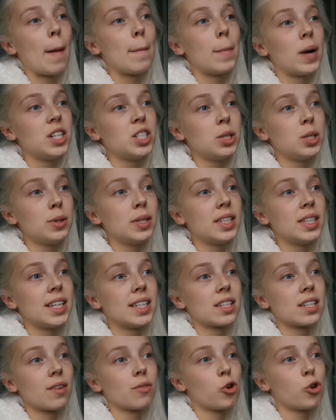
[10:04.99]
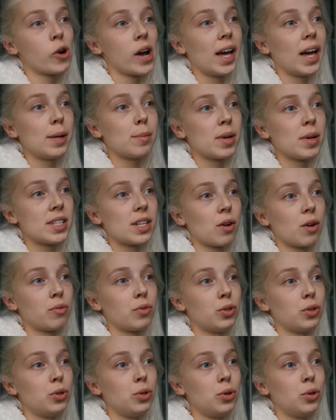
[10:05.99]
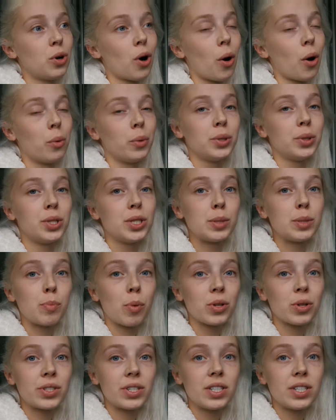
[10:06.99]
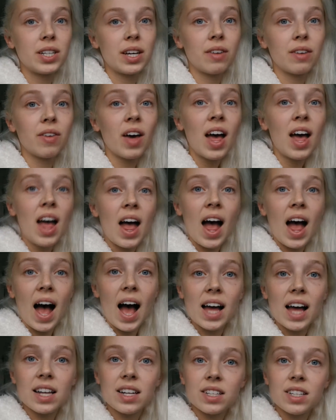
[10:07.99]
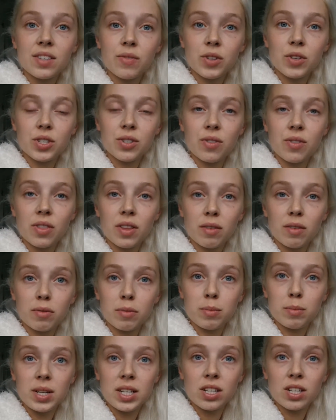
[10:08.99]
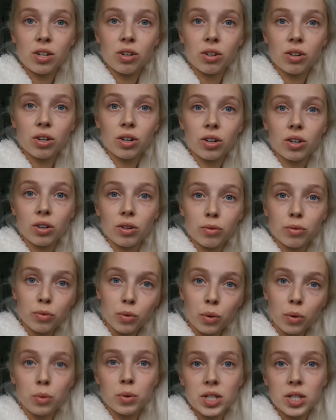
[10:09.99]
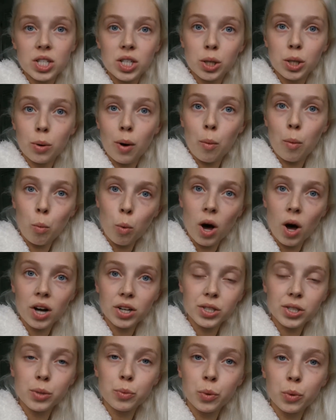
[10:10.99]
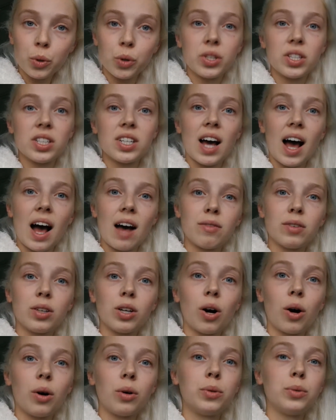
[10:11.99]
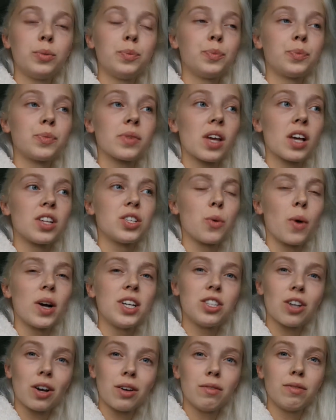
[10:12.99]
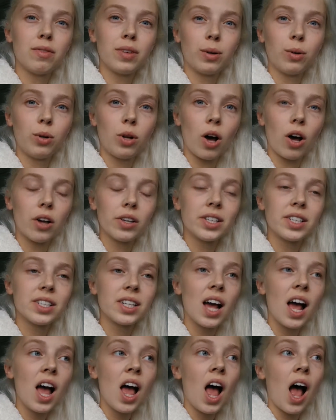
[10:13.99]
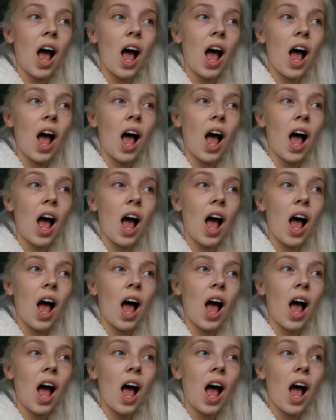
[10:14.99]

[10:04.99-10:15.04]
by doing this, I've created myself a new goal, which is positive, and for something for me to look forward to and work towards, to have a goal so I don't feel lost.